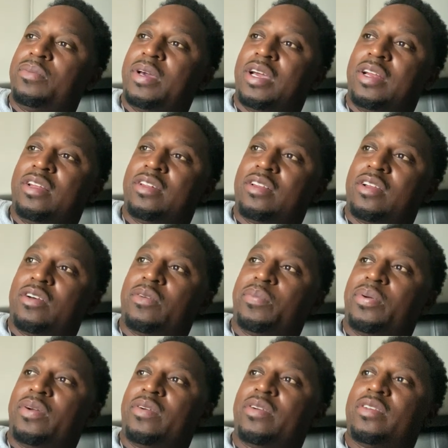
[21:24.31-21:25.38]
man, this long
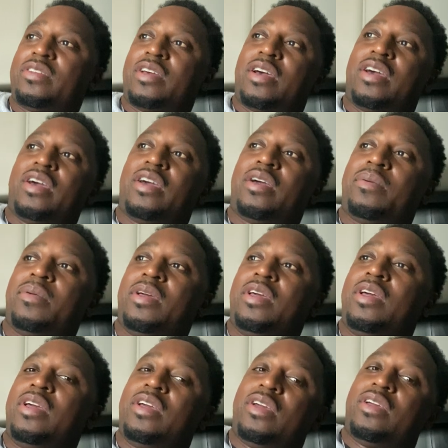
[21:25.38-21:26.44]
period of time,
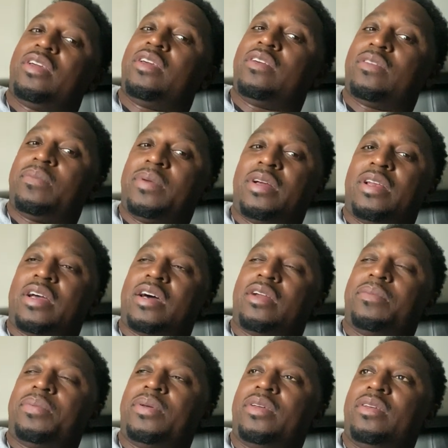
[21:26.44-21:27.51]
it gives me a lot
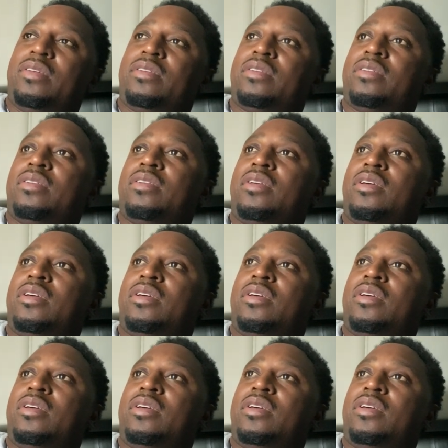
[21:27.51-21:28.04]
of peace.